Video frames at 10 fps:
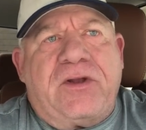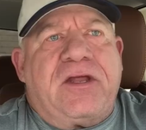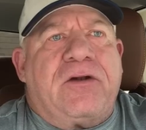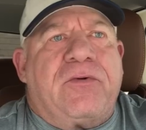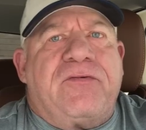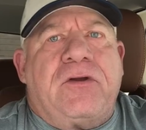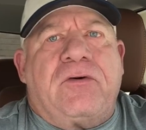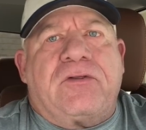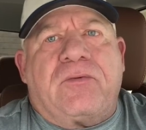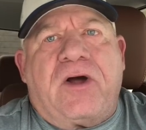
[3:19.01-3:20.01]
We did a review
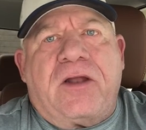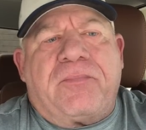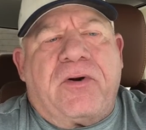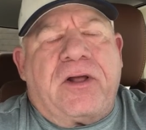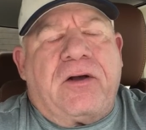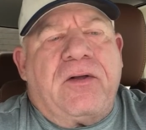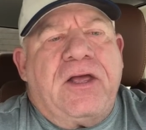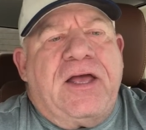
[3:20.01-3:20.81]
on the Ron Parnell.